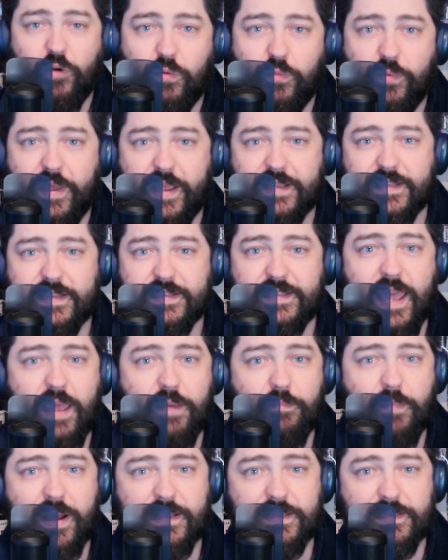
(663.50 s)
weeks, that's
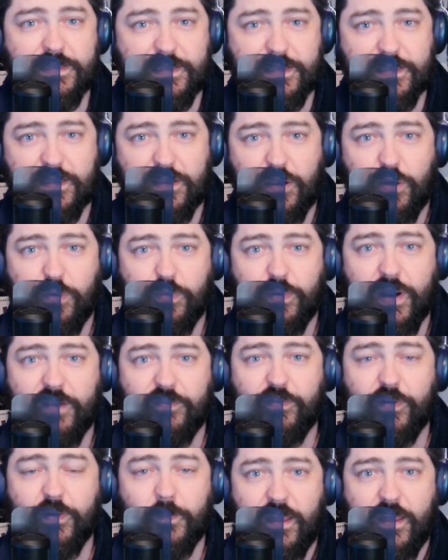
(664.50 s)
8 months or
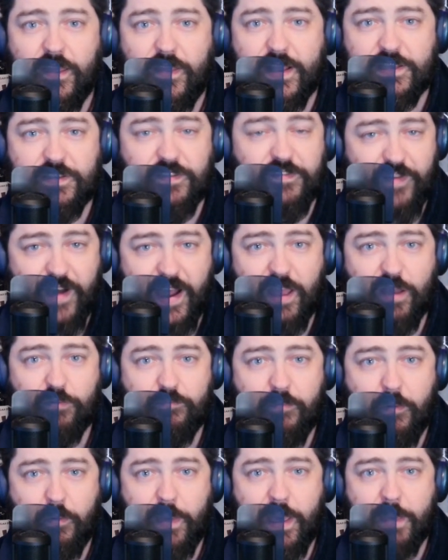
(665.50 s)
whatever. That's a
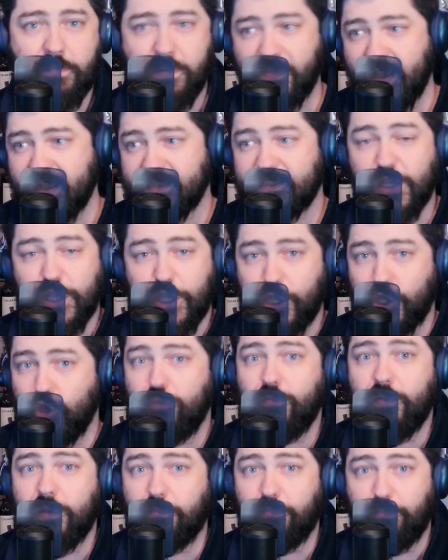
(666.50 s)
viable baby. That's a
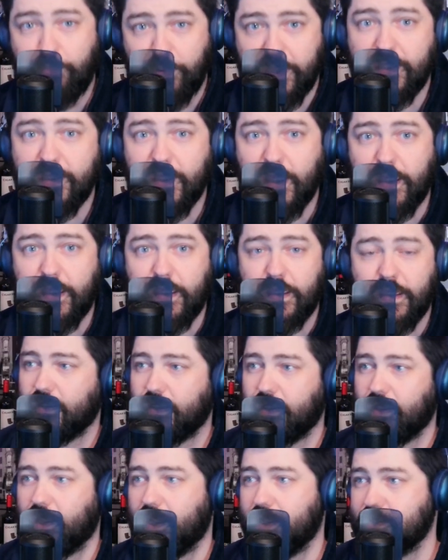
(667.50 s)
human being.
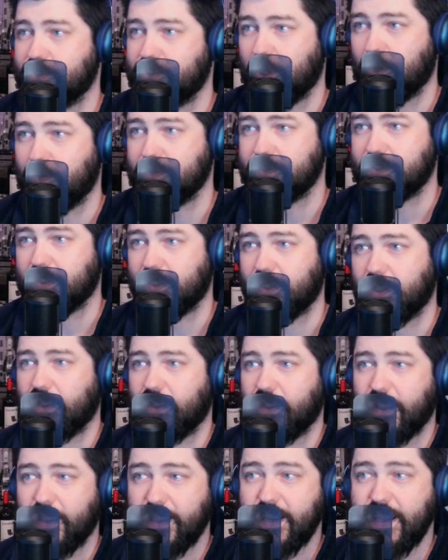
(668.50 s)
And so
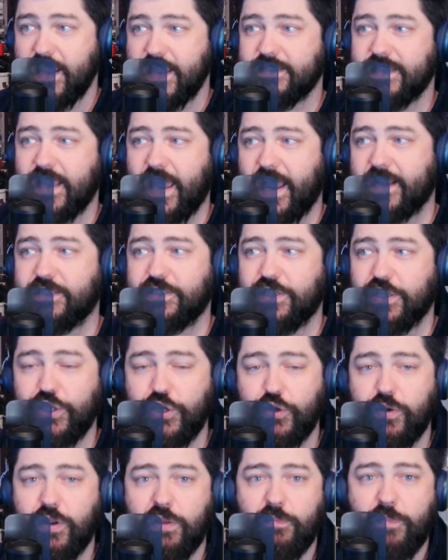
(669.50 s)
it is
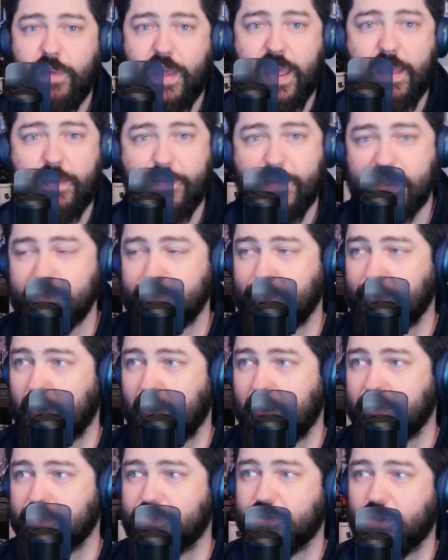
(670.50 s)
executing babies, but
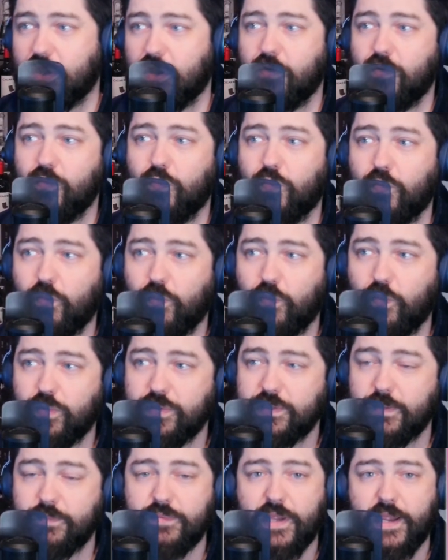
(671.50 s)
also
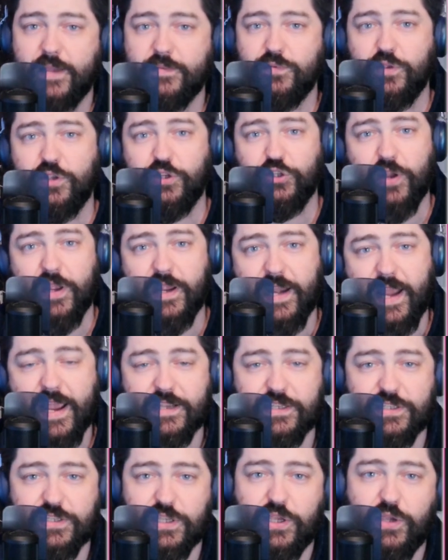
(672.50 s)
sometimes when you try and
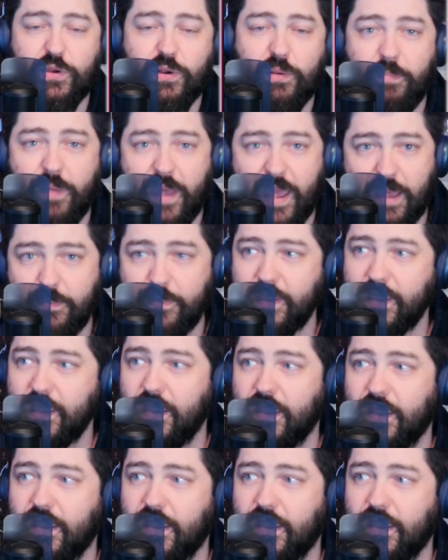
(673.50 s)
execute a baby,